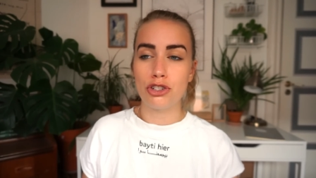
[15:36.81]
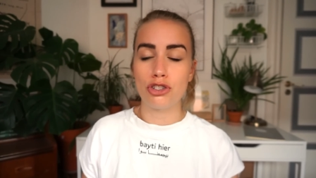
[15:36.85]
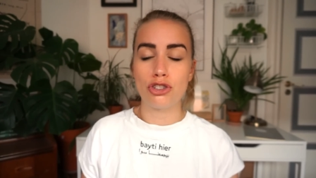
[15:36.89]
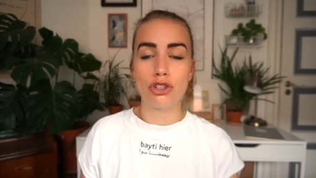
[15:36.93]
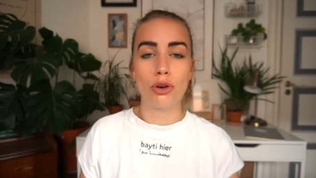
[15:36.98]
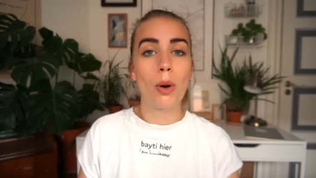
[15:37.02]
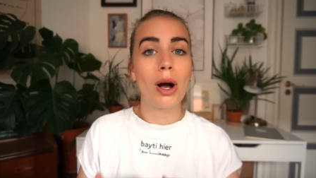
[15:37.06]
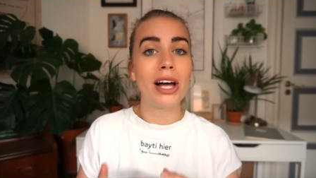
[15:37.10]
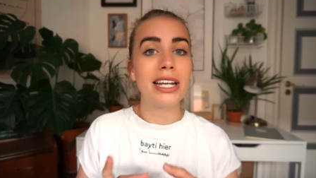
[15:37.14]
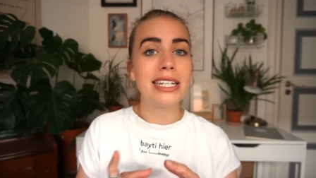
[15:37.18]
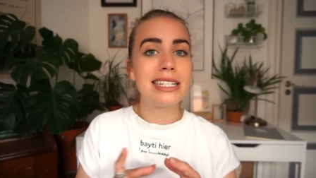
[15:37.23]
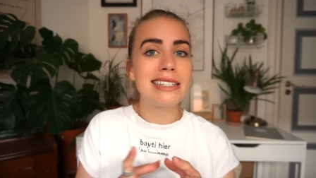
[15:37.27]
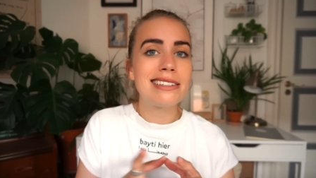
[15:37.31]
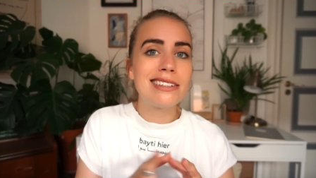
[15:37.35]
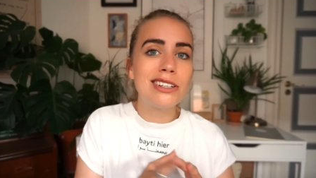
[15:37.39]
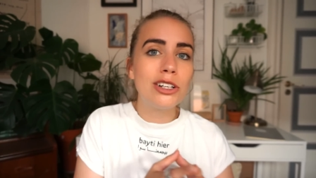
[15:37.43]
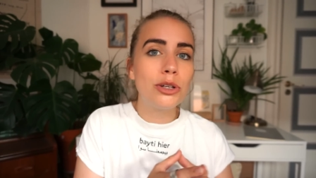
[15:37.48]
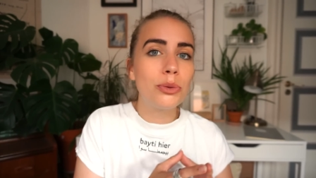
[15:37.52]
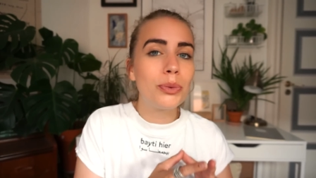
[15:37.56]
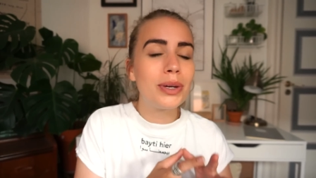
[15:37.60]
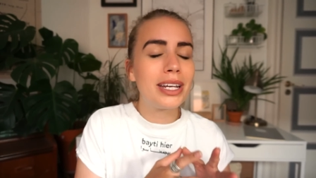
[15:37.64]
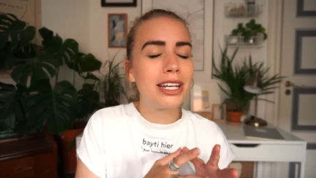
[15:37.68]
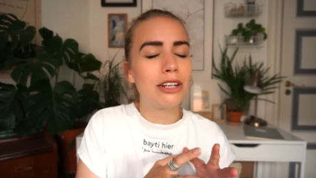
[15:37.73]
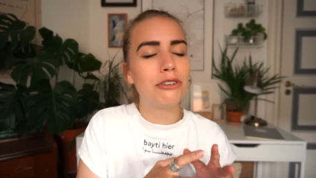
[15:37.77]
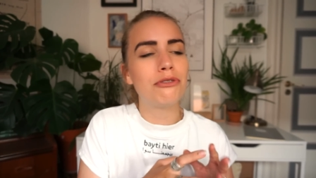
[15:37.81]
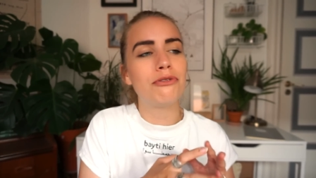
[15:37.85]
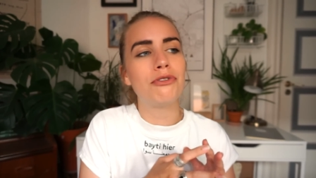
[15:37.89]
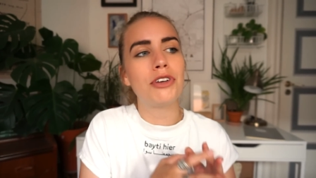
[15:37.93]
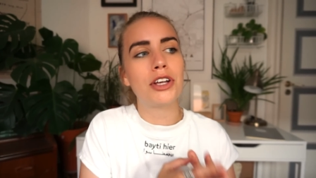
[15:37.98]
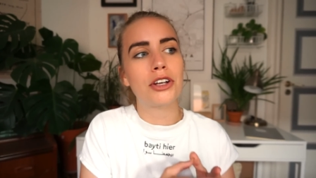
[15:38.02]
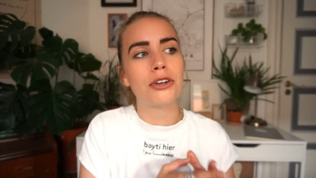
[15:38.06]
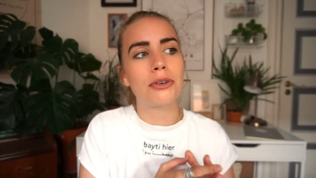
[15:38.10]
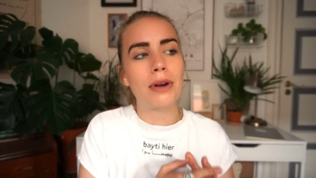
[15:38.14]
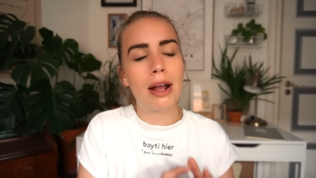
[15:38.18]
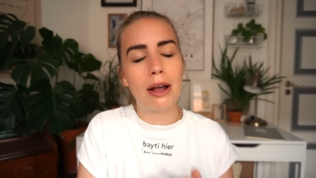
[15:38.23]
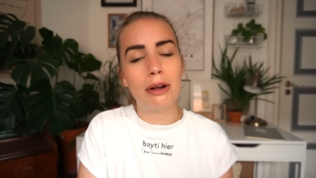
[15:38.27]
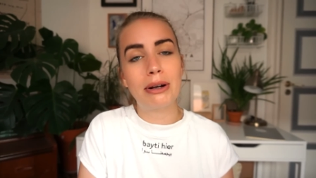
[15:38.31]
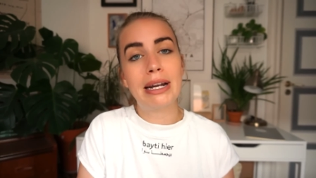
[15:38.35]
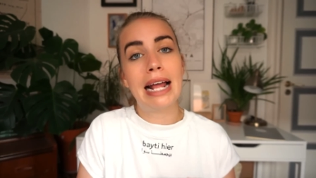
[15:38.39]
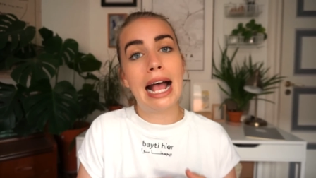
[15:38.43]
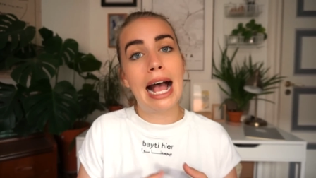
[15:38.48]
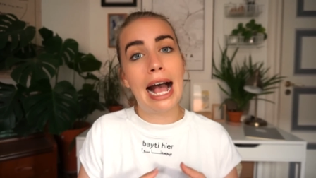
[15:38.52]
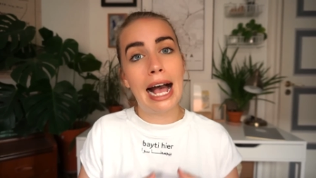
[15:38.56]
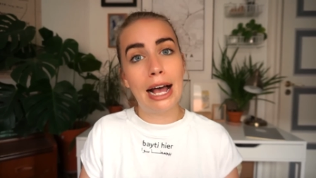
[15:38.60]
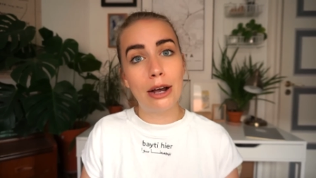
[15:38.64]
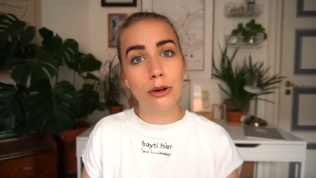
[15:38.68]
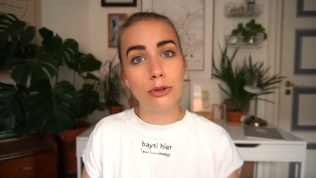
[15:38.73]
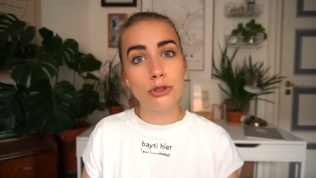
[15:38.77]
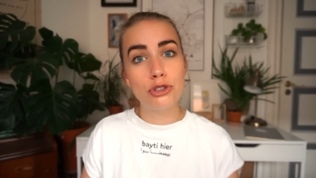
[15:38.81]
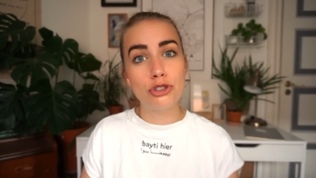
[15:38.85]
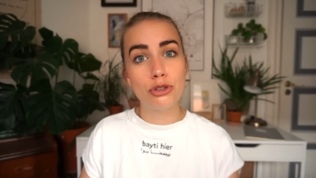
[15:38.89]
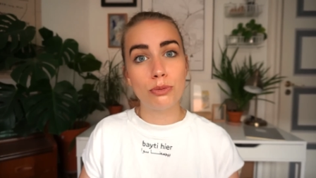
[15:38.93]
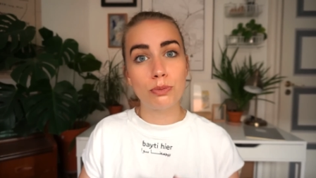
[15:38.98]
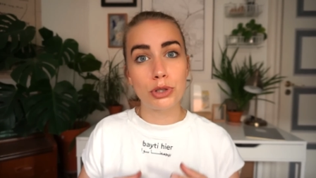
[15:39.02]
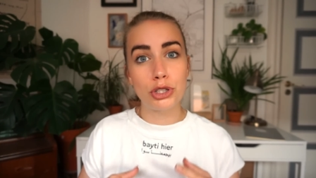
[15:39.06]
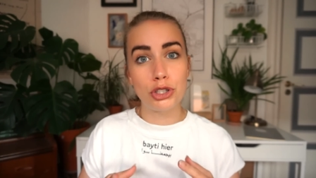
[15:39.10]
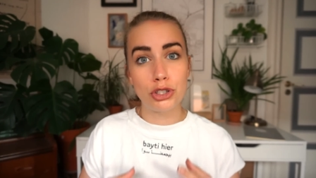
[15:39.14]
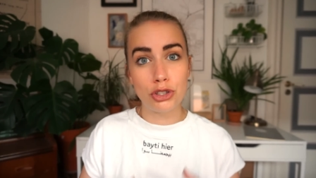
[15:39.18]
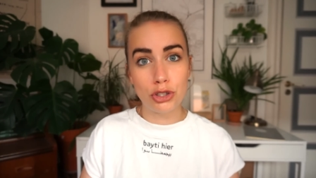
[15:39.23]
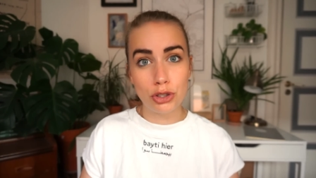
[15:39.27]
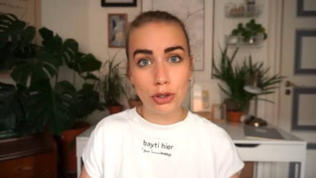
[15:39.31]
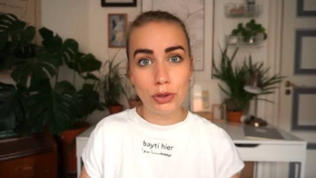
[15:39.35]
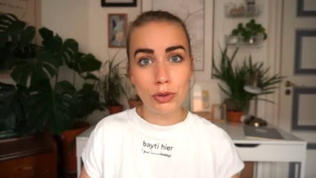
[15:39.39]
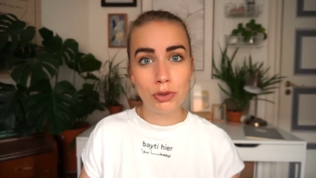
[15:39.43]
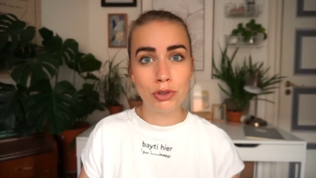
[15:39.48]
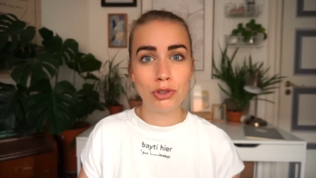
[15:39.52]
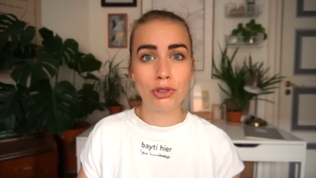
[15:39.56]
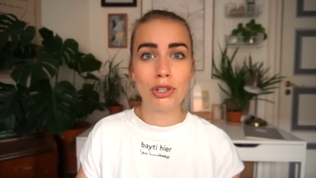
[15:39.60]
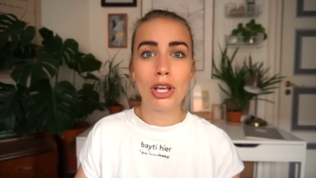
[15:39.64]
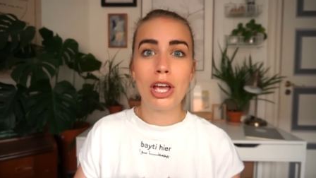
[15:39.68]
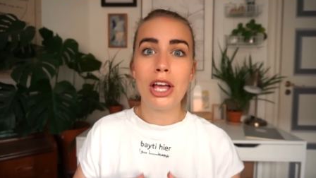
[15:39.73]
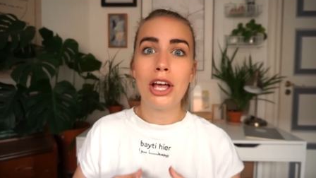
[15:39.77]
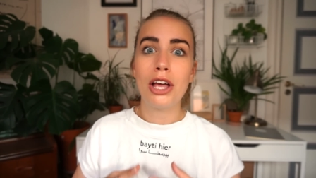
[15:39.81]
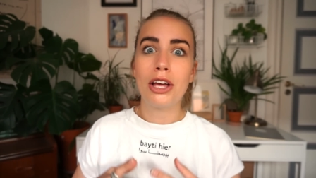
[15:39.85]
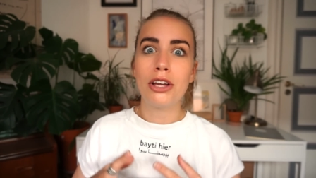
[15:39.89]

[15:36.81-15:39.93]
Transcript: So until we can figure out how to produce